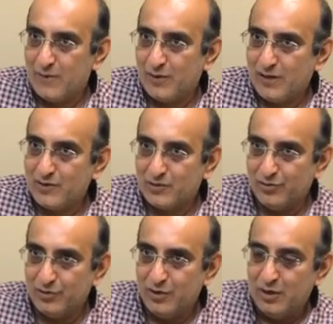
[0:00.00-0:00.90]
Okay,
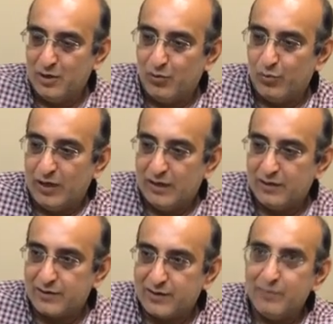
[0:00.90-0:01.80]
so when
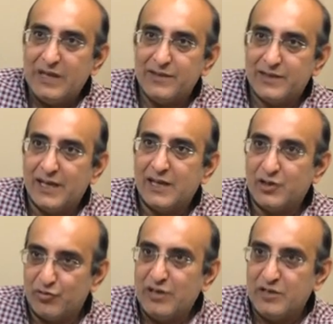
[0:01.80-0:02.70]
somebody is getting a
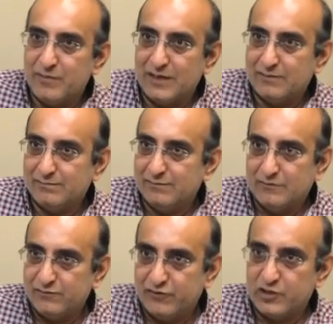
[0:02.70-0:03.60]
treatment,
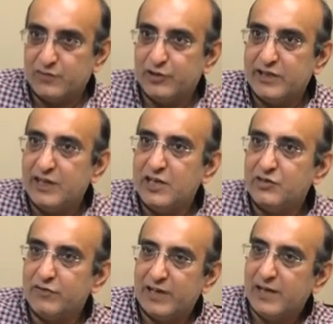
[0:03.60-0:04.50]
first of all, they need
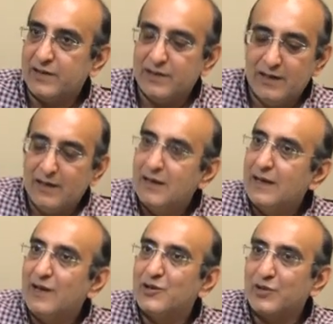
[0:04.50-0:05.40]
to realize
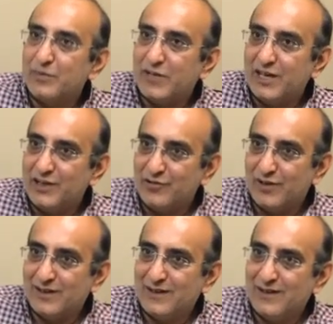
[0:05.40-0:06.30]
it's not a party
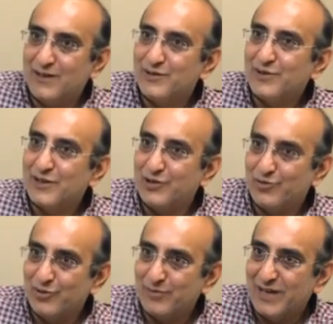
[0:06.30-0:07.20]
drug, it's not a
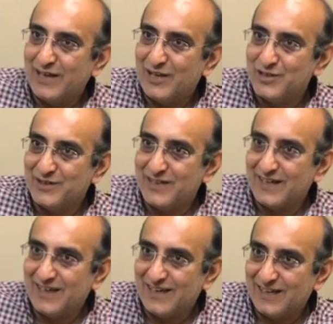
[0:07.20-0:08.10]
controlled medication they are
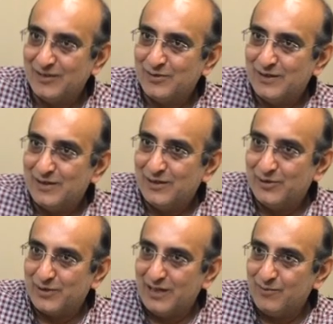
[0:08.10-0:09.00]
getting.
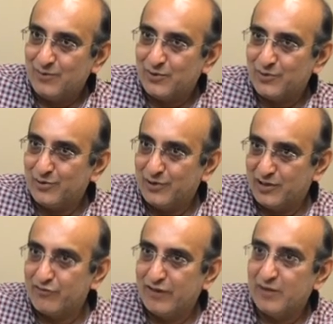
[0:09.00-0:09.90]
Okay, so
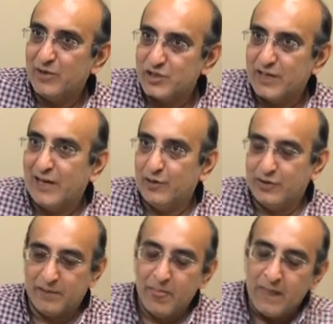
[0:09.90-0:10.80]
it's very much diluted.